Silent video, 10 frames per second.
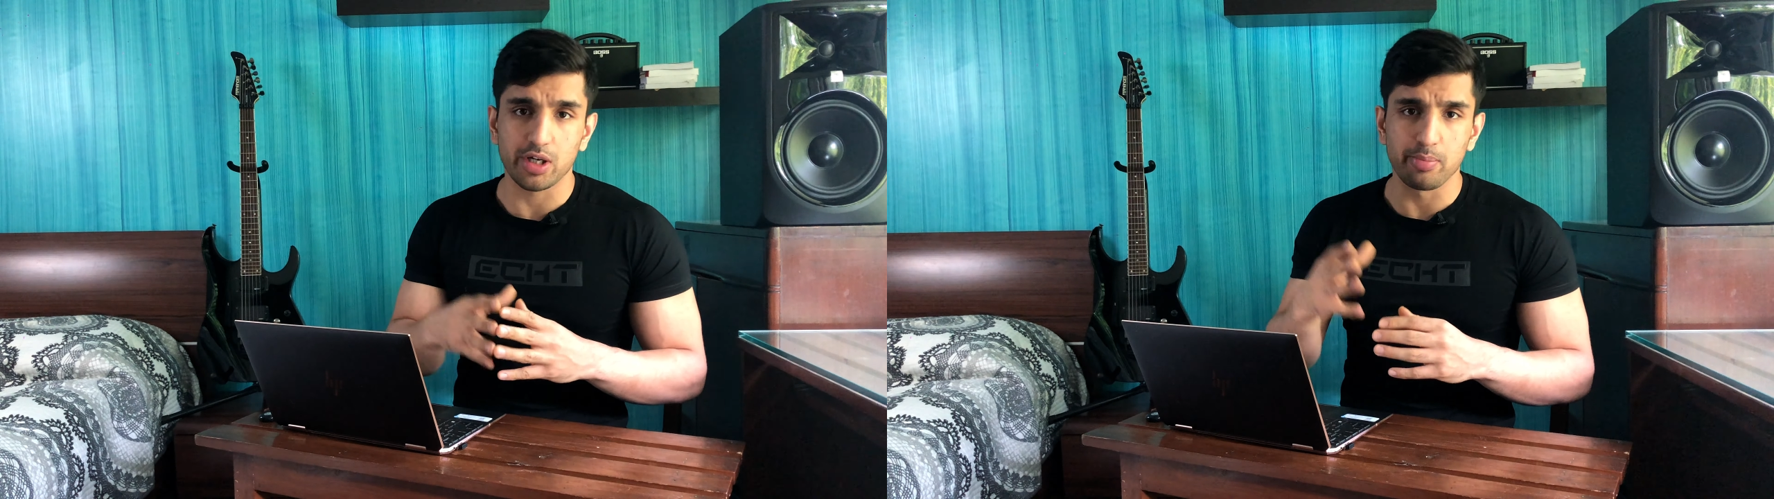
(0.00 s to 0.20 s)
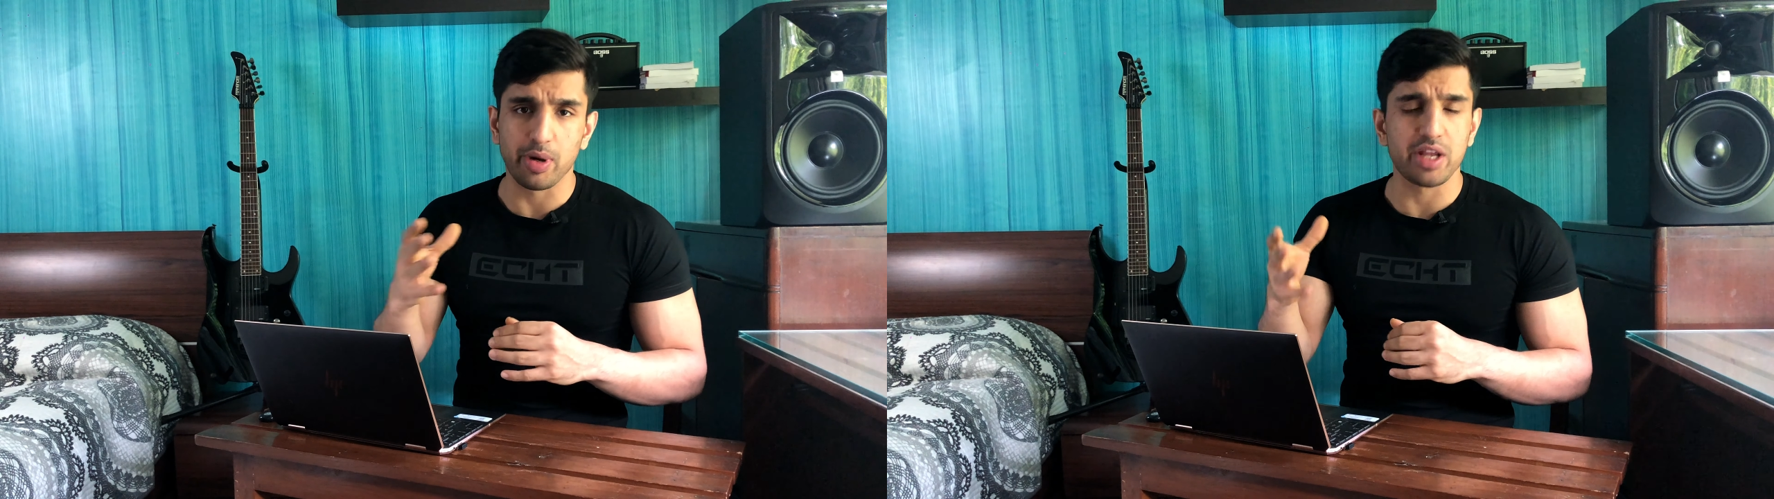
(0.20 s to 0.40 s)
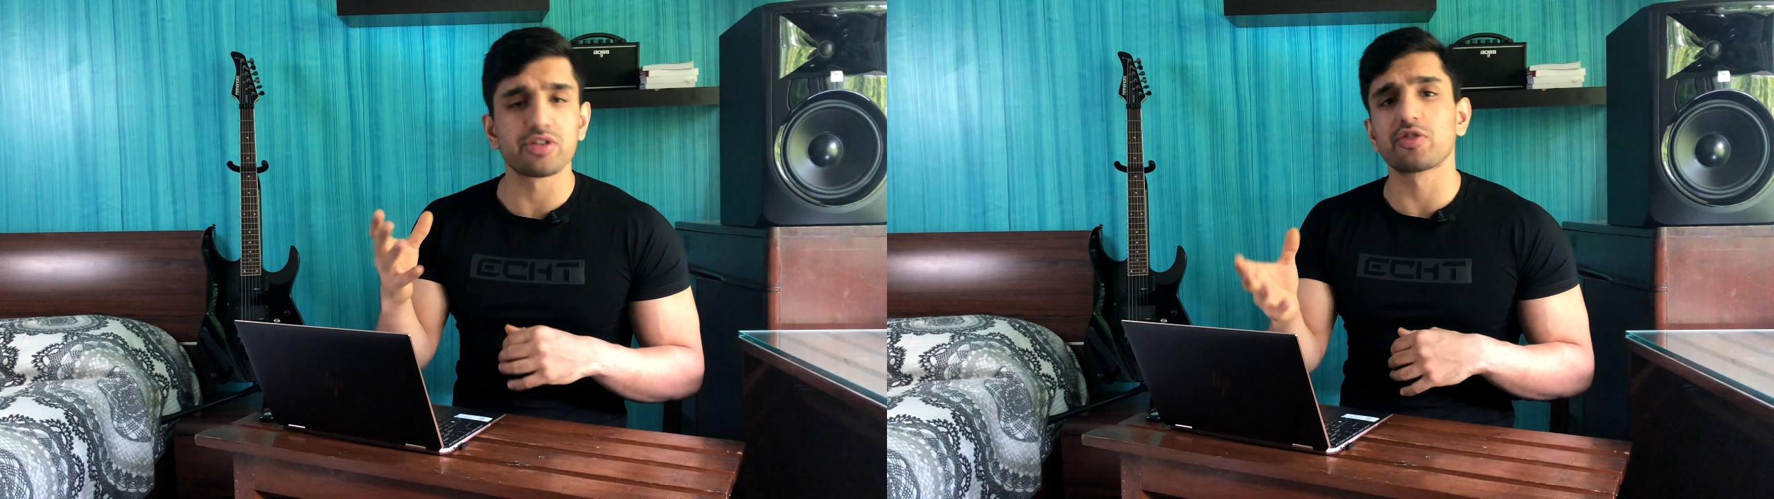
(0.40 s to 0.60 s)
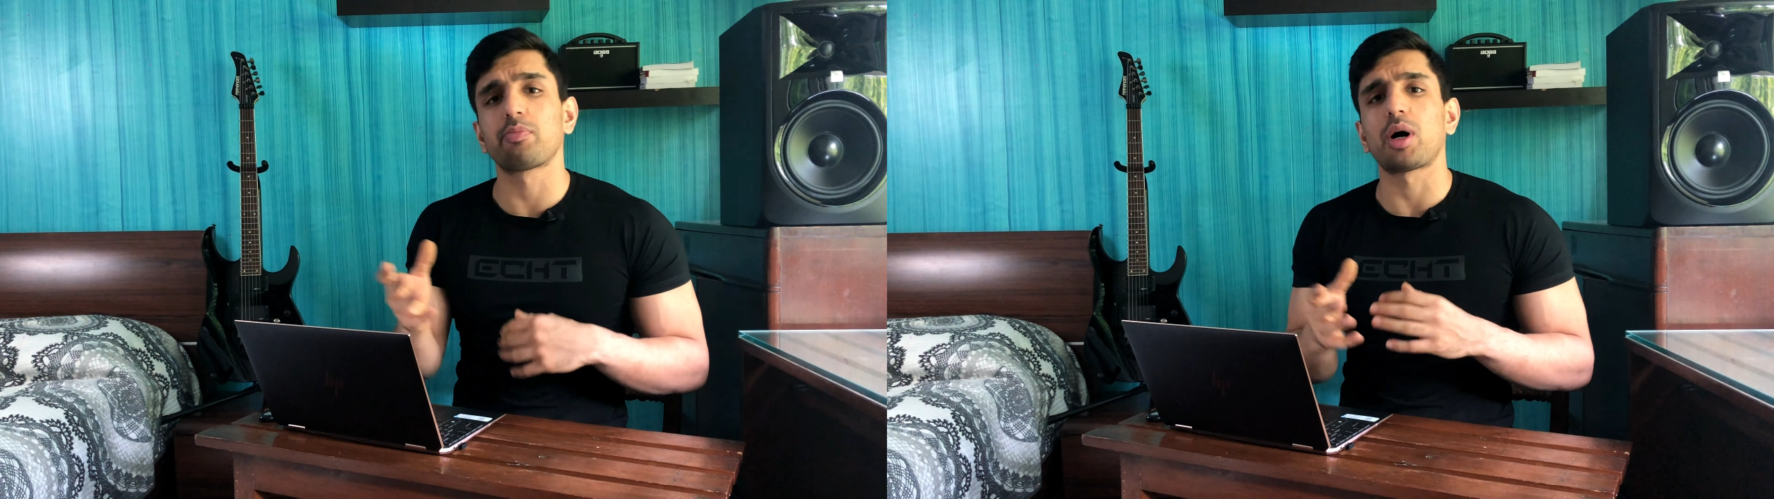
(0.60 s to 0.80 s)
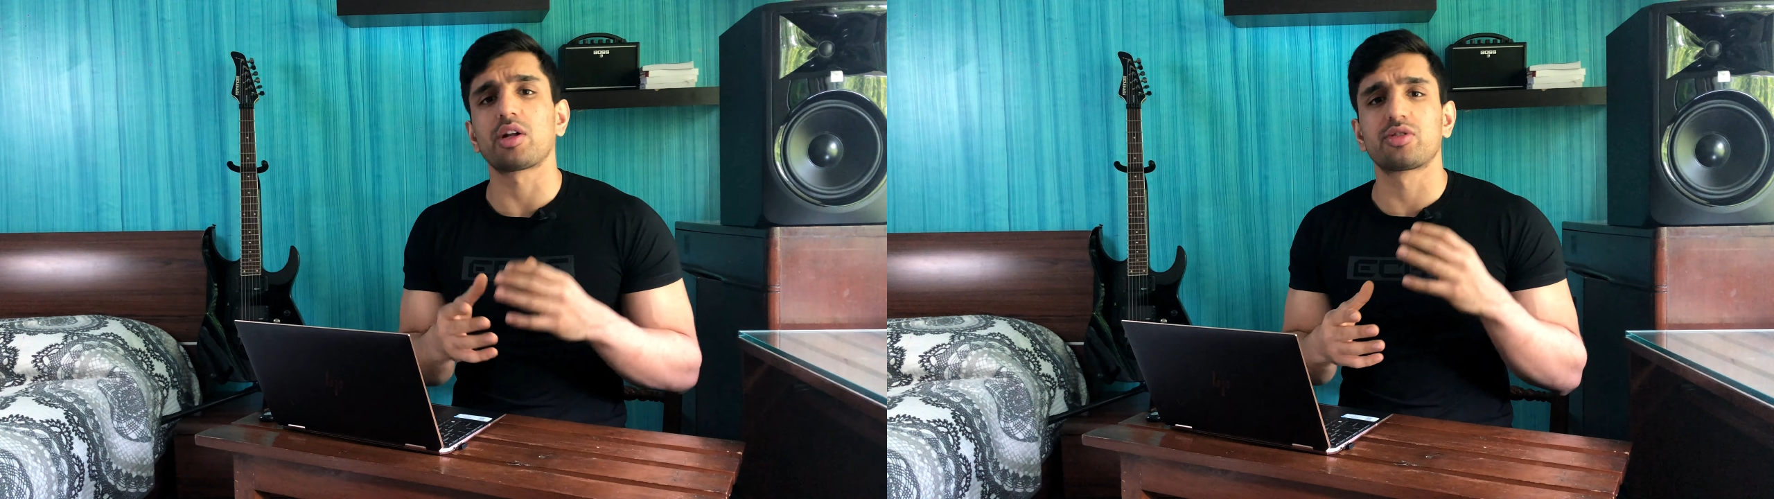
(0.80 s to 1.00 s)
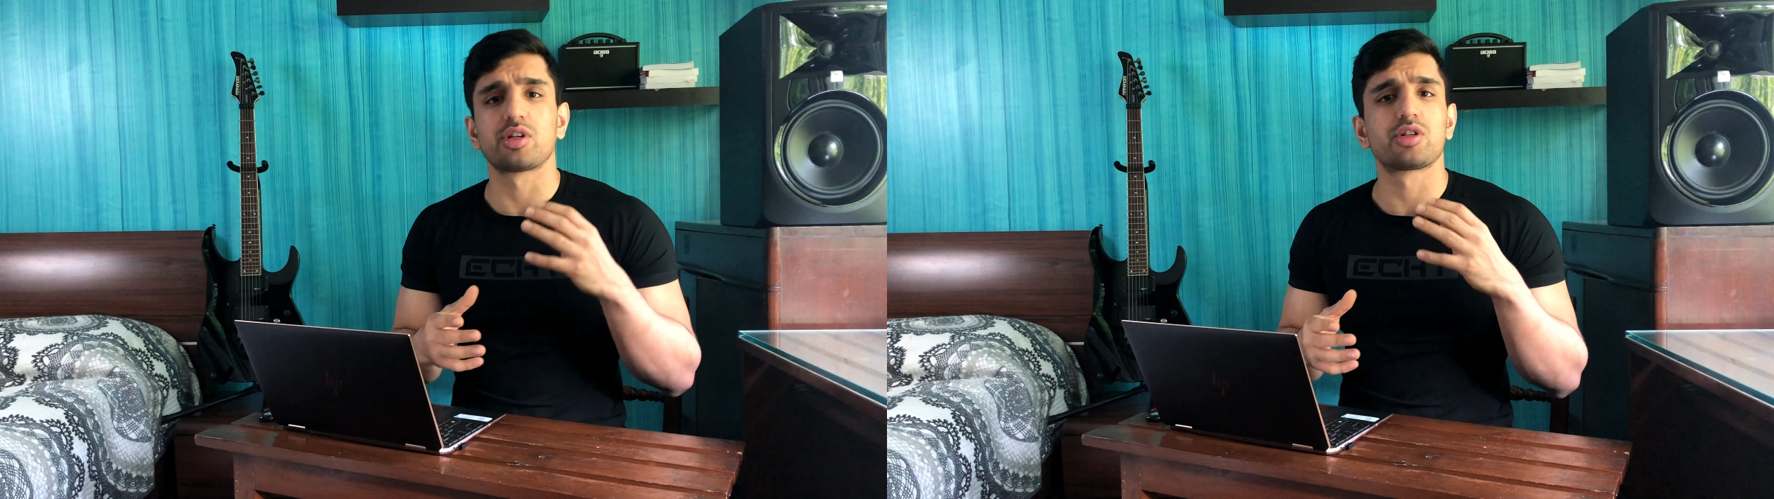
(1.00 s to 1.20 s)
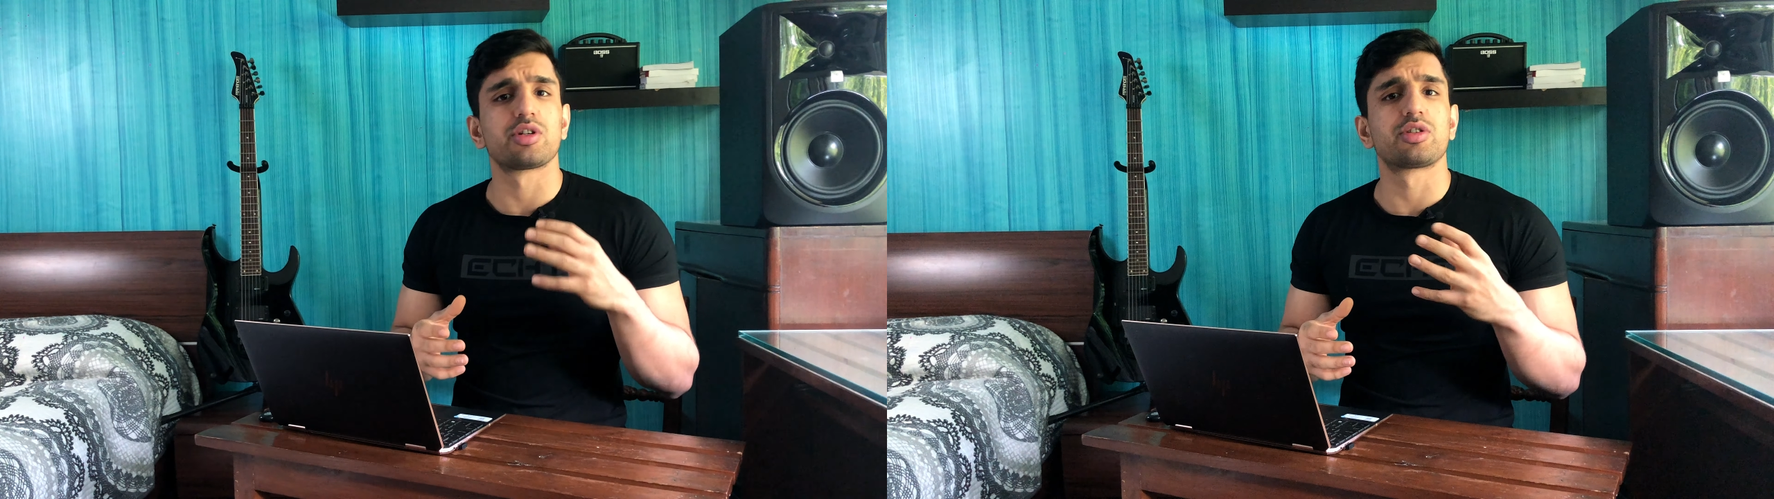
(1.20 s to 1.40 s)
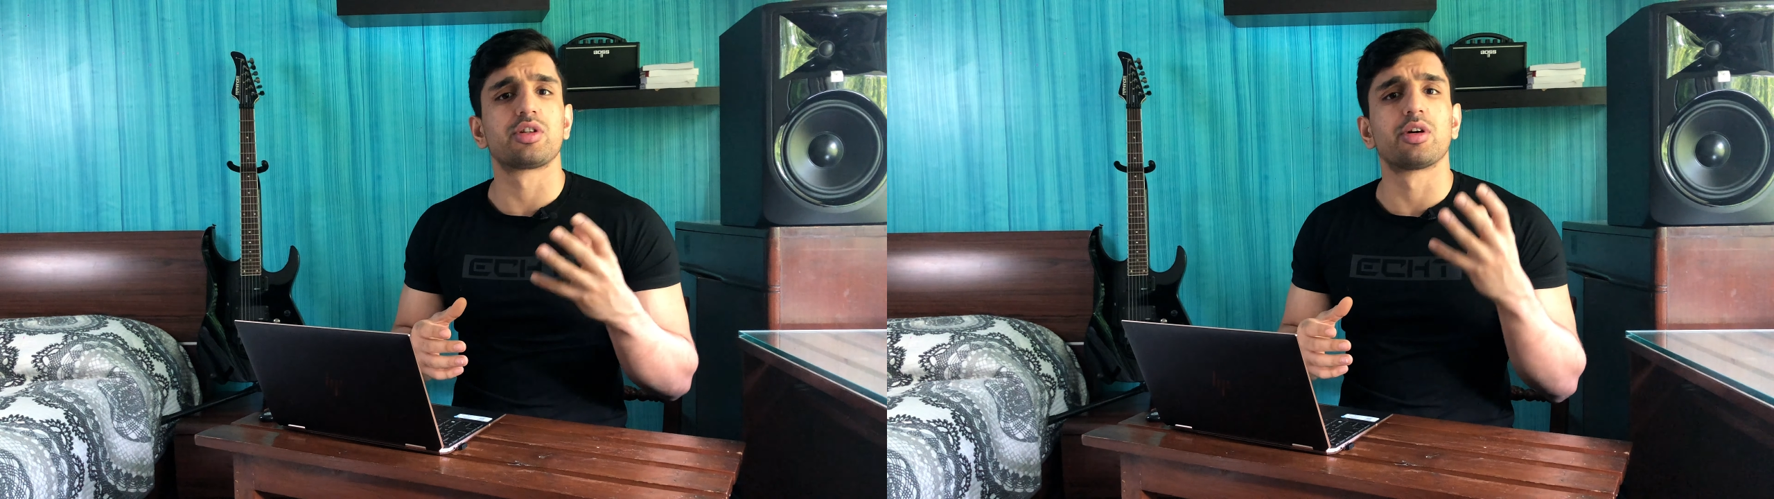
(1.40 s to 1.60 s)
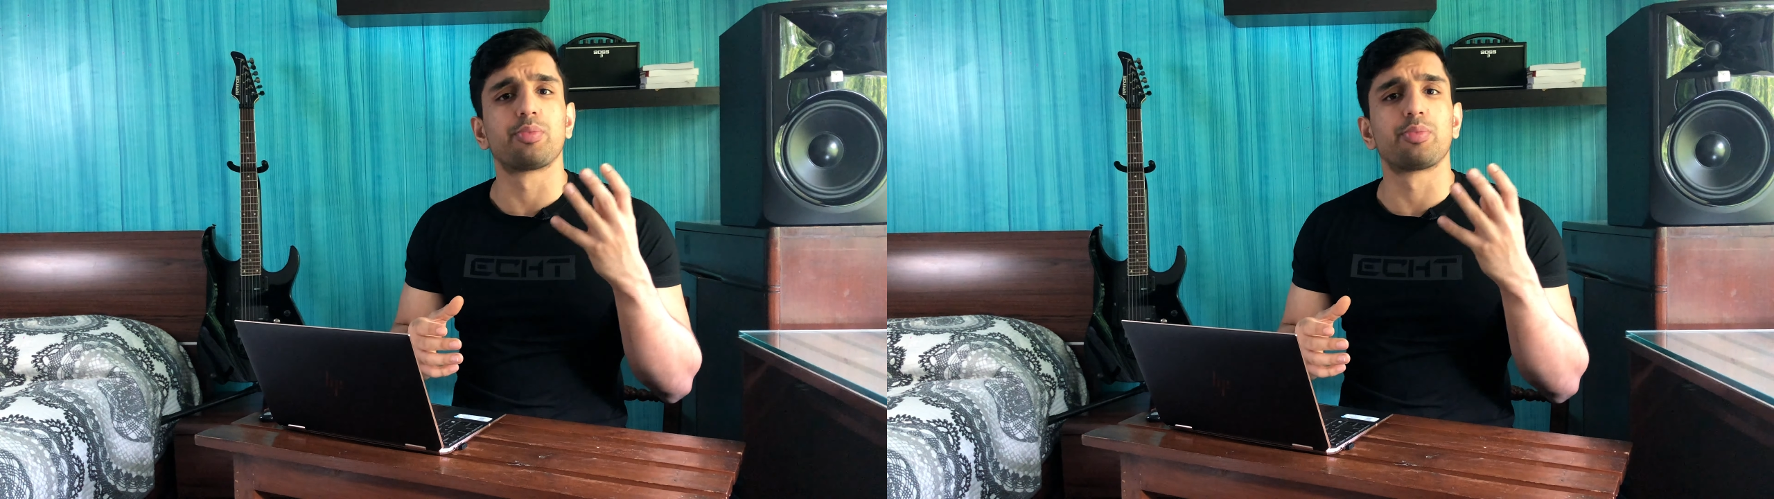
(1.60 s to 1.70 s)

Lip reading: comprises of parts such as the